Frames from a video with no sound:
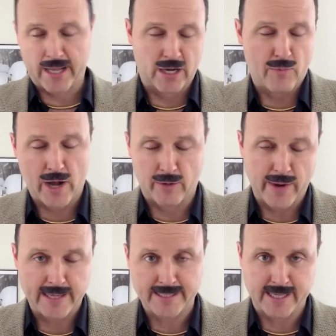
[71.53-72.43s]
going to want to
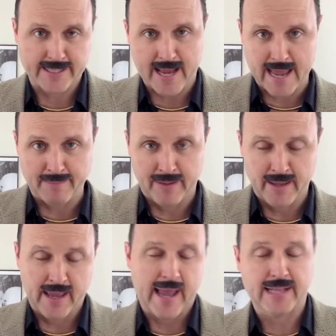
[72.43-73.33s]
waste your time,
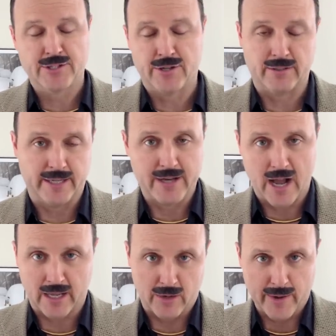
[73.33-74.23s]
and certainly
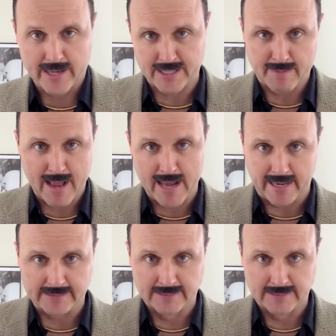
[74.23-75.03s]
not going to waste your money.